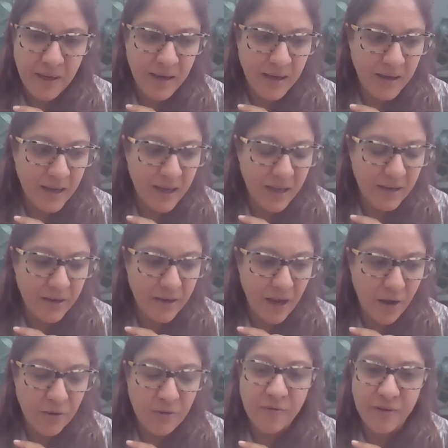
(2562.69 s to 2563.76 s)
and
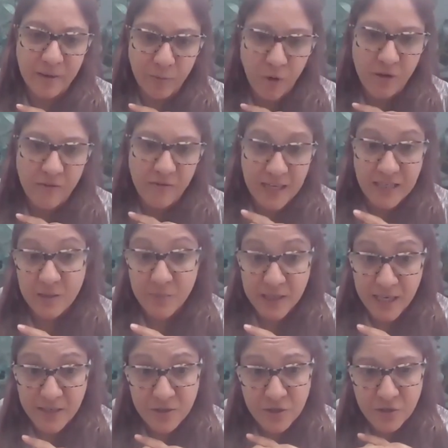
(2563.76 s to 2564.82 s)
hopefully one of
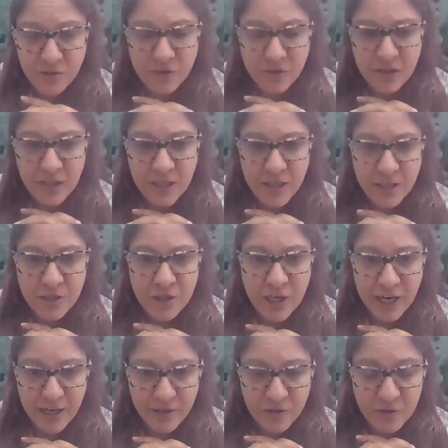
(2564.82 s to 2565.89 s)
exponential
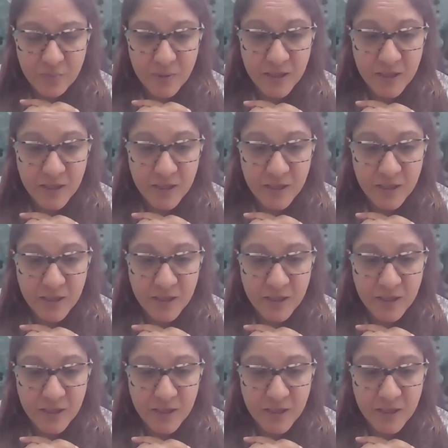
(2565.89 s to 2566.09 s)
change.